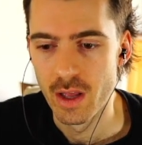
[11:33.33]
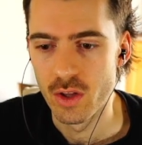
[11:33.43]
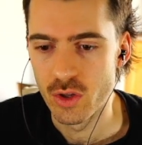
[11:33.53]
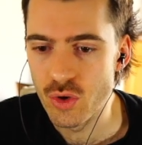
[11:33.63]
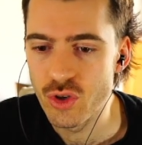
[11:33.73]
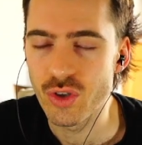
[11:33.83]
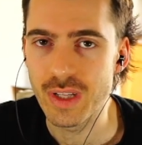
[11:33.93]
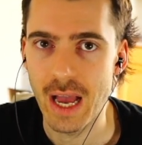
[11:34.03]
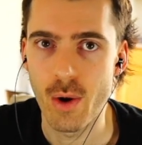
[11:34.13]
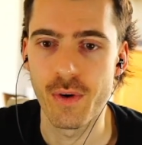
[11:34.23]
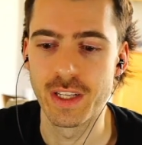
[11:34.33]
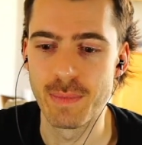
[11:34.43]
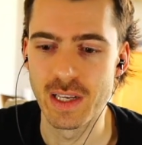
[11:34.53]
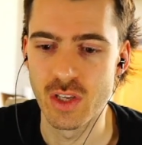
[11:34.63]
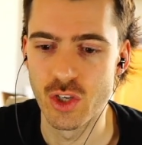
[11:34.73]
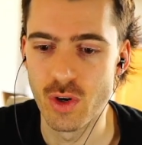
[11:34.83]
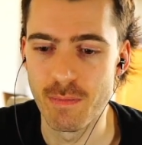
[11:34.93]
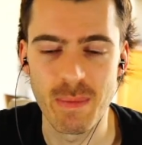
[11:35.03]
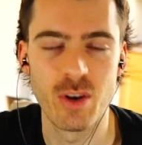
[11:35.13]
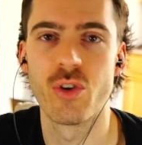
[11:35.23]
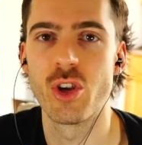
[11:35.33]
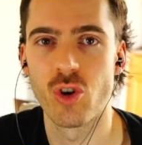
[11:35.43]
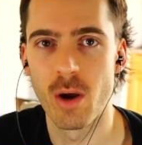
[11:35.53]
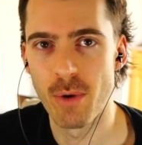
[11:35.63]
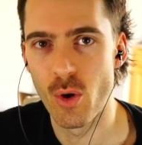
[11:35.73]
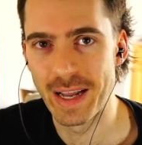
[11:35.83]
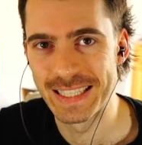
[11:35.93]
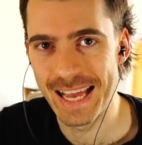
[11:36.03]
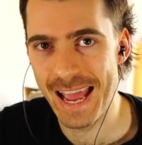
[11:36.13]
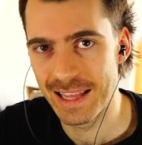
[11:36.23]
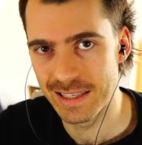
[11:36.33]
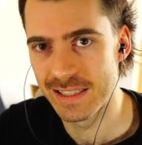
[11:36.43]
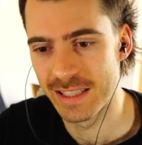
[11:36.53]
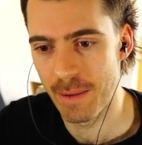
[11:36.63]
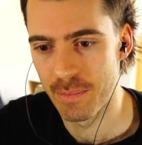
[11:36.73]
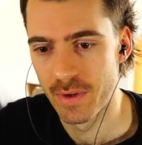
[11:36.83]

Usually, however, it's best to do it maybe during your opponent's end step,